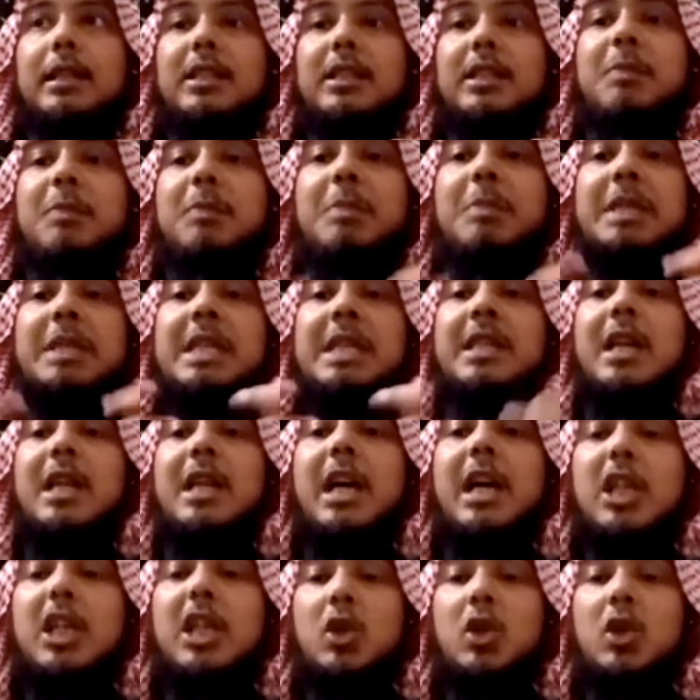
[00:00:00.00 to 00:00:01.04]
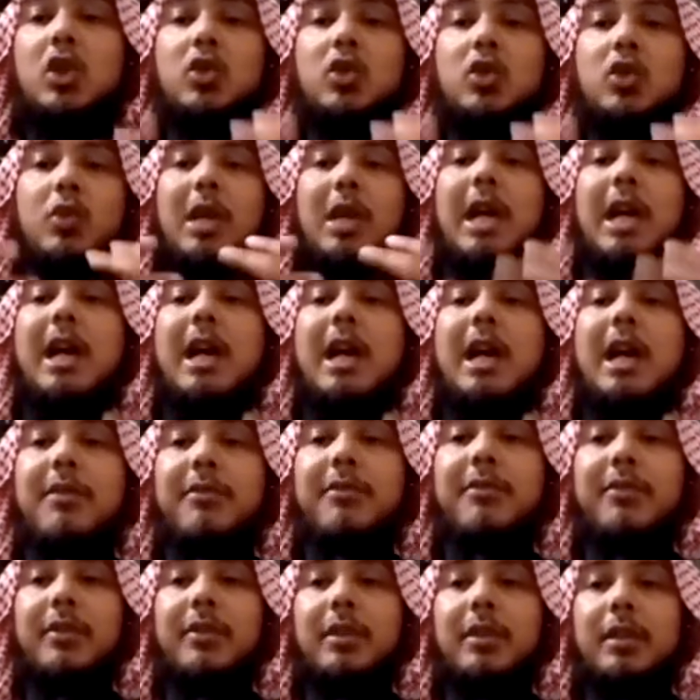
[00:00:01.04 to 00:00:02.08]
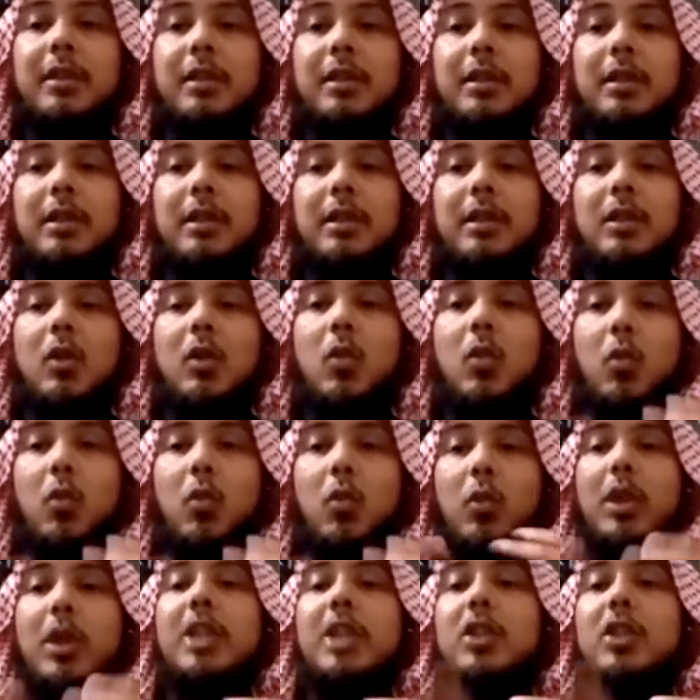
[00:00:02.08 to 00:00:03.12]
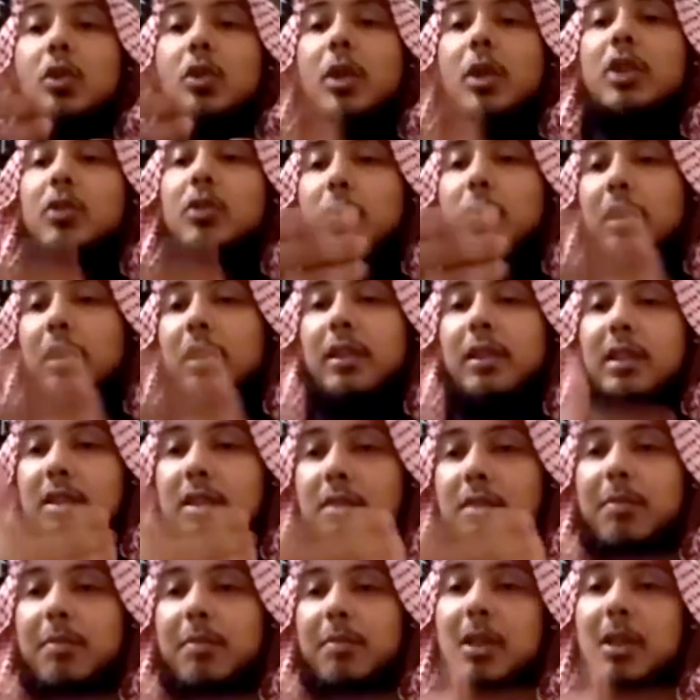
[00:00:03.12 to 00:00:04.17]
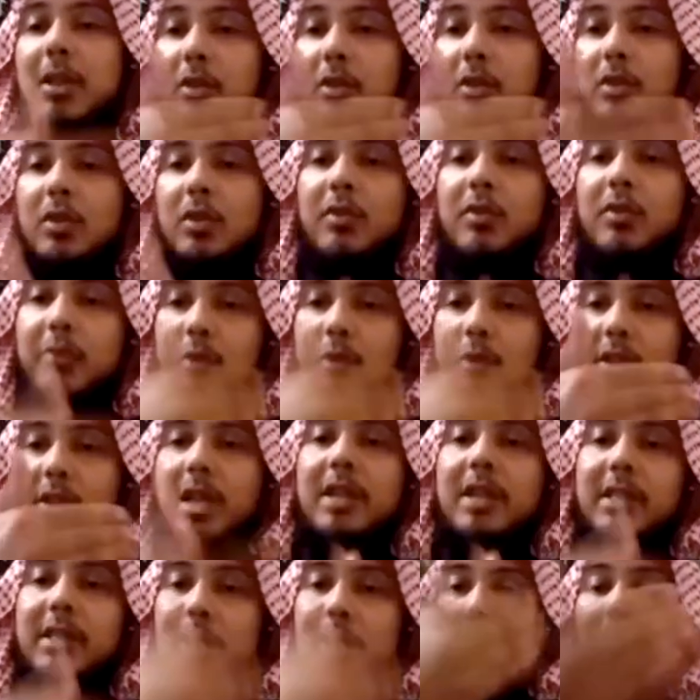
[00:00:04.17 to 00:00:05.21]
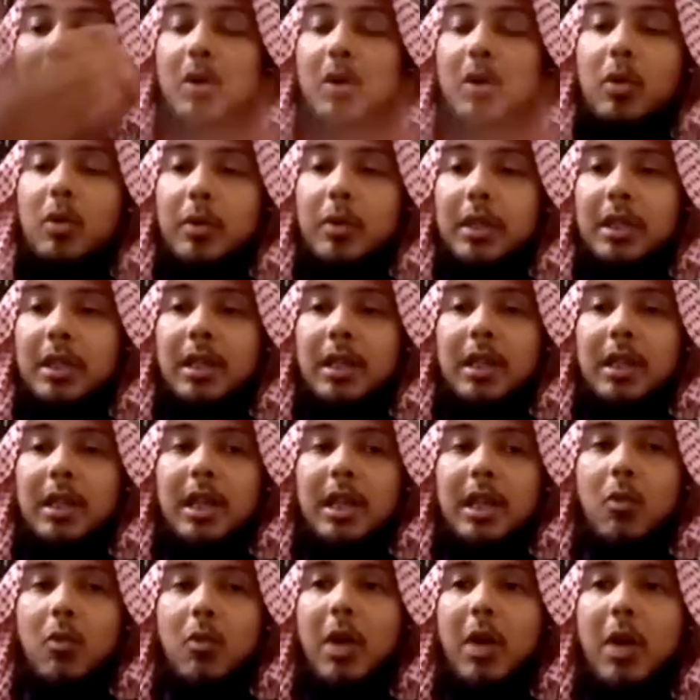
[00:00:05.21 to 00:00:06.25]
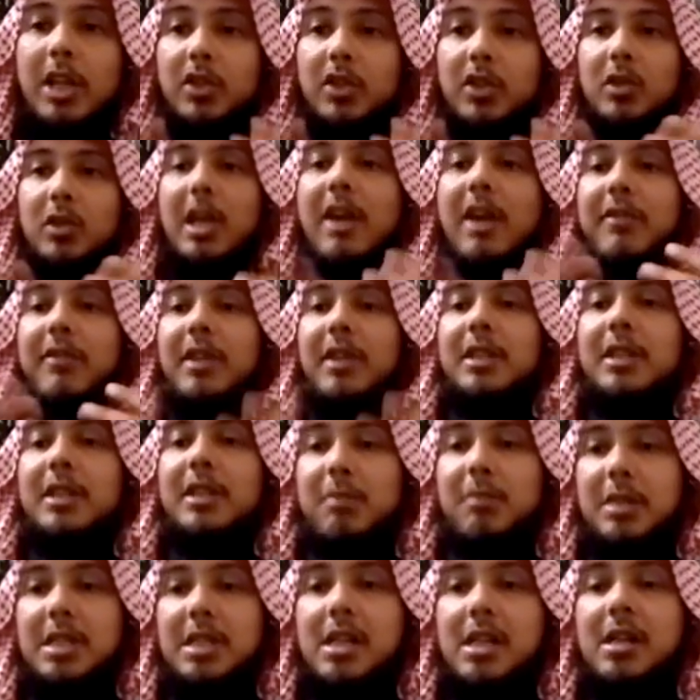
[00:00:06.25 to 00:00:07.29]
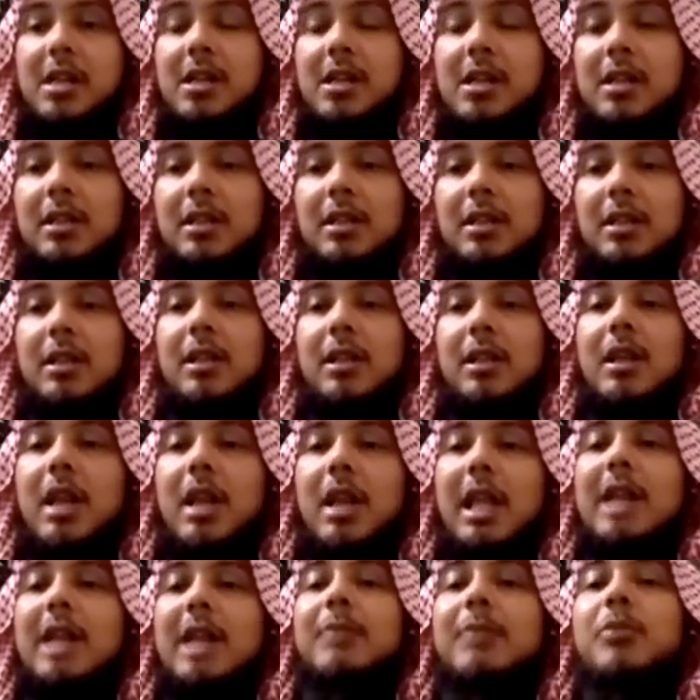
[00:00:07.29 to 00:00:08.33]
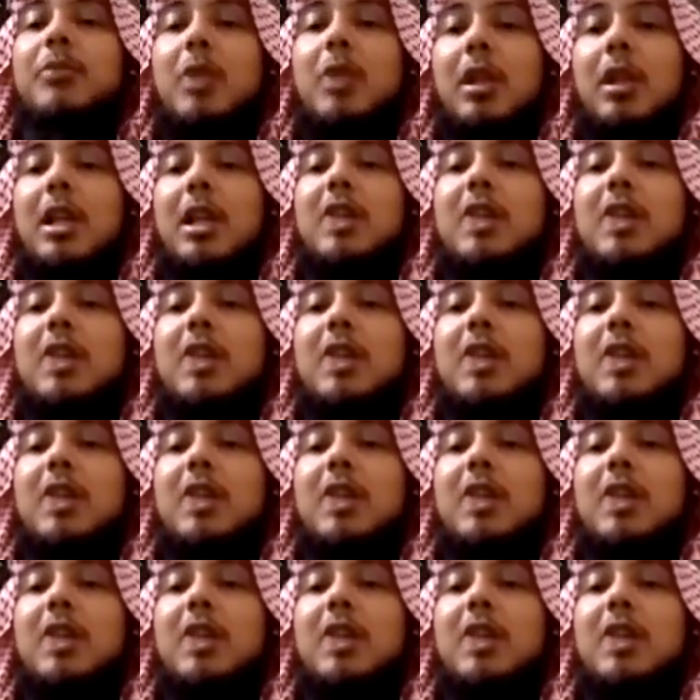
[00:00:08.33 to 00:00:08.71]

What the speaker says: demeanor you need to have when you are doing this by yourself, reciting and blowing. And once you have that demeanor, alhamdulillah,